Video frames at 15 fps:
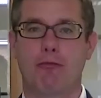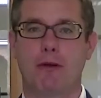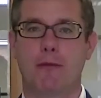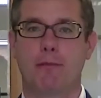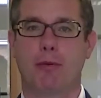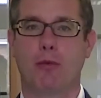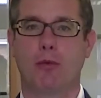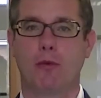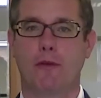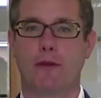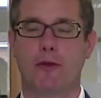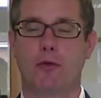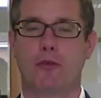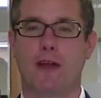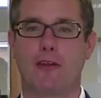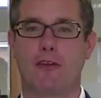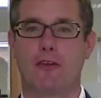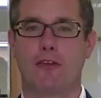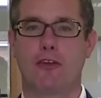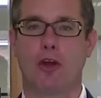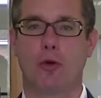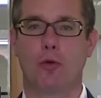really important that your
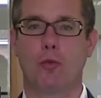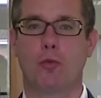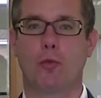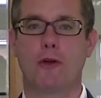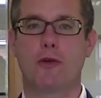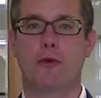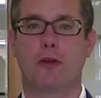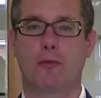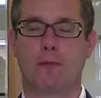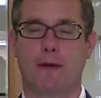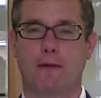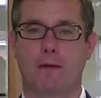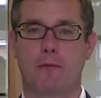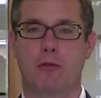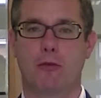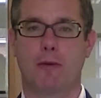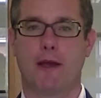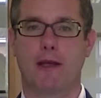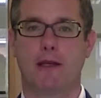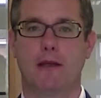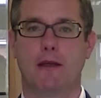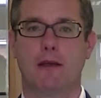debtors know when you expect them to
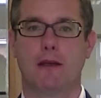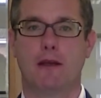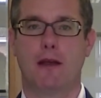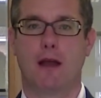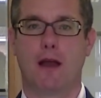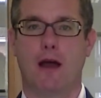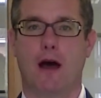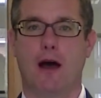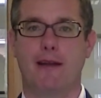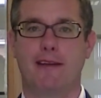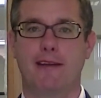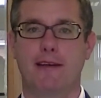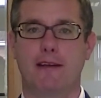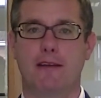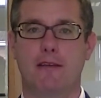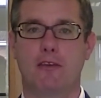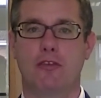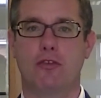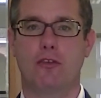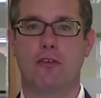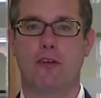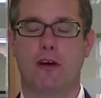pay. Ideally, this
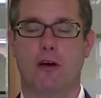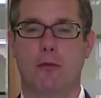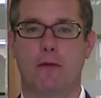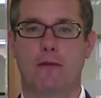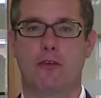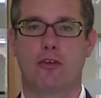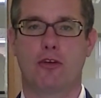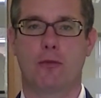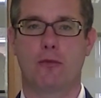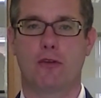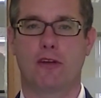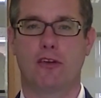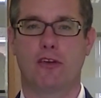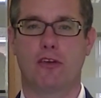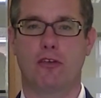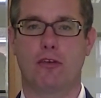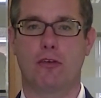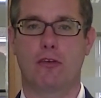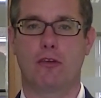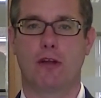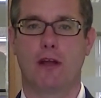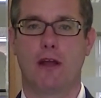should start with your terms and
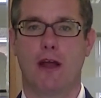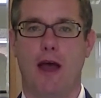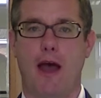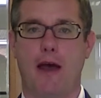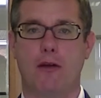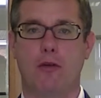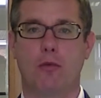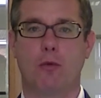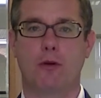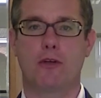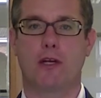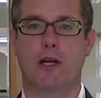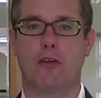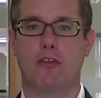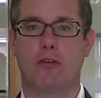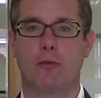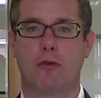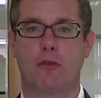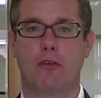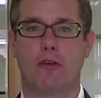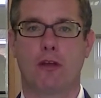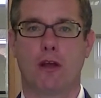conditions, and when your
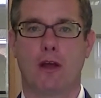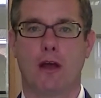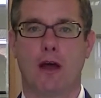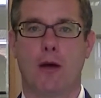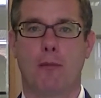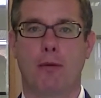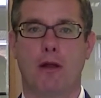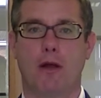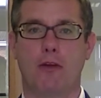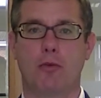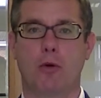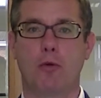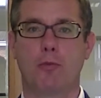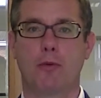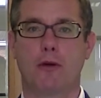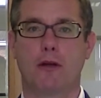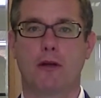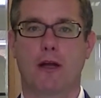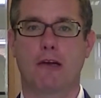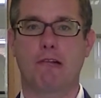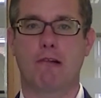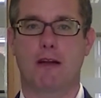customers apply to open
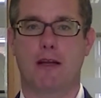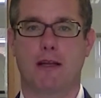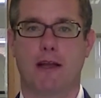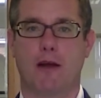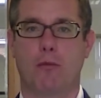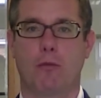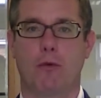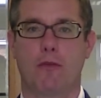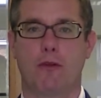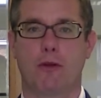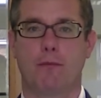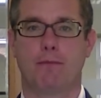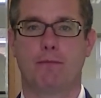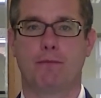a credit account with you.